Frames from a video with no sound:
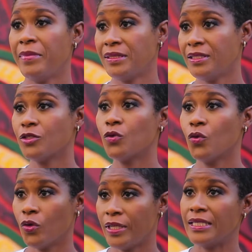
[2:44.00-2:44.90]
business
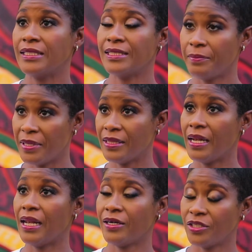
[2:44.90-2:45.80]
goal is to be the
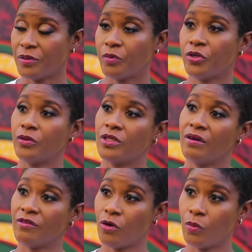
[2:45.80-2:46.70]
largest producer
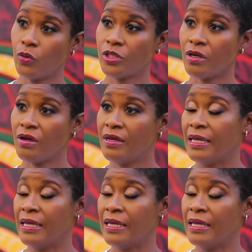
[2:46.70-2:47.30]
of kombucha